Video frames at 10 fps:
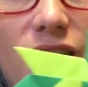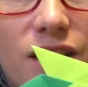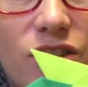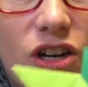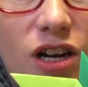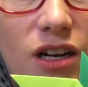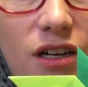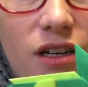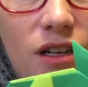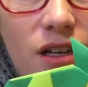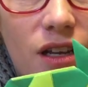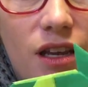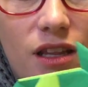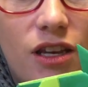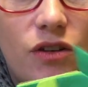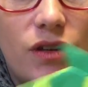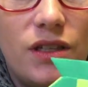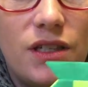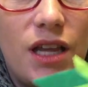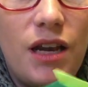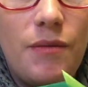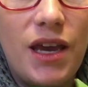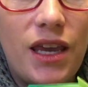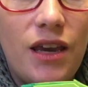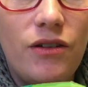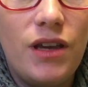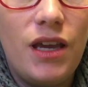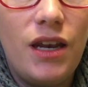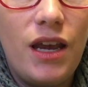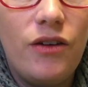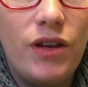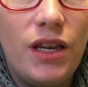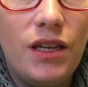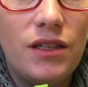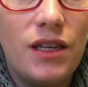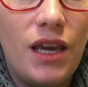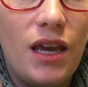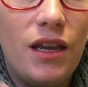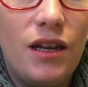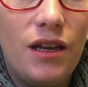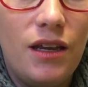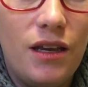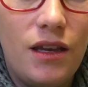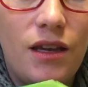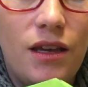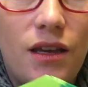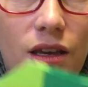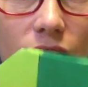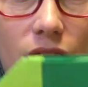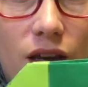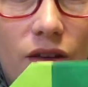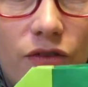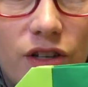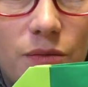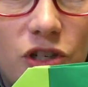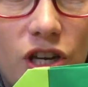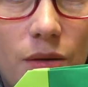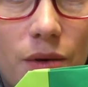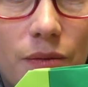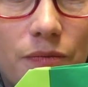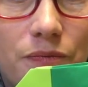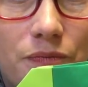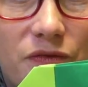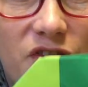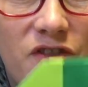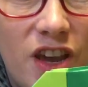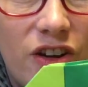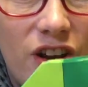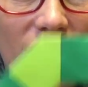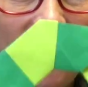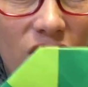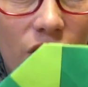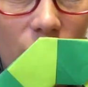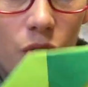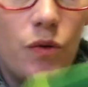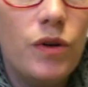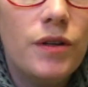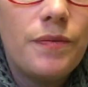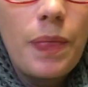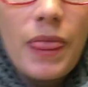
Star. And then you can slide it back out, and now it is again a Frisbee shape. Very, very cool.